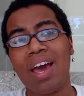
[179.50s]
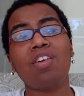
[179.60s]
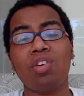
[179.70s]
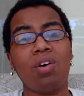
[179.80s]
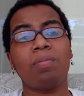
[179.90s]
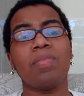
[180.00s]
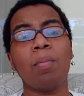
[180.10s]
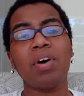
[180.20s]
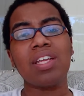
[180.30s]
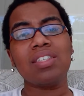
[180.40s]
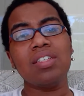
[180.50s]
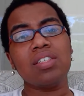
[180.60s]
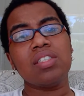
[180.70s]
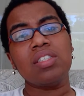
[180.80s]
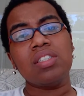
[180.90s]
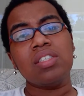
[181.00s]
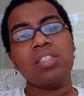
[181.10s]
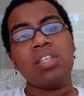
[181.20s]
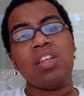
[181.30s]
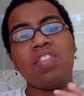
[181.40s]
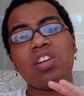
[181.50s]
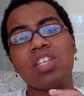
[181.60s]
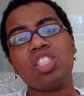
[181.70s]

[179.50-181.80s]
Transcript: I don't know, but there